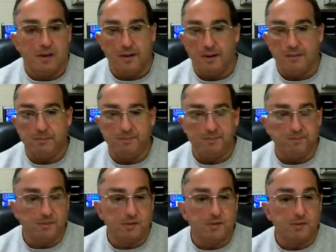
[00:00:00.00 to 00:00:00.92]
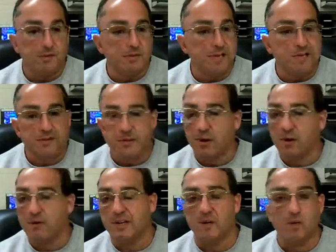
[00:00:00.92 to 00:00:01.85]
um, not
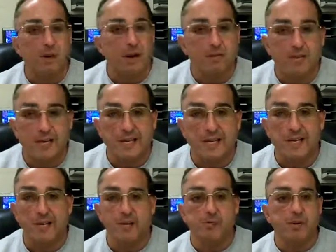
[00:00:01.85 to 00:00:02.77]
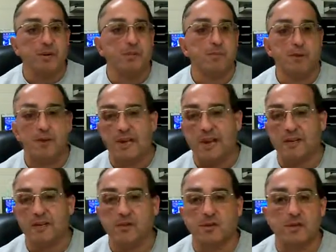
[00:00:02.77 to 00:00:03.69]
turning around a kid, but, but
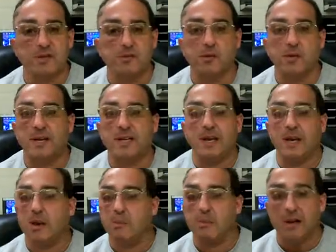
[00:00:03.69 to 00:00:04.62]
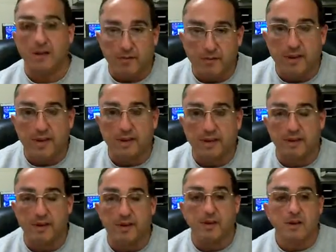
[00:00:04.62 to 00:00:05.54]
actually trying to help elevate a
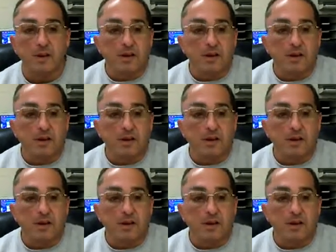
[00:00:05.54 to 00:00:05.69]
kid.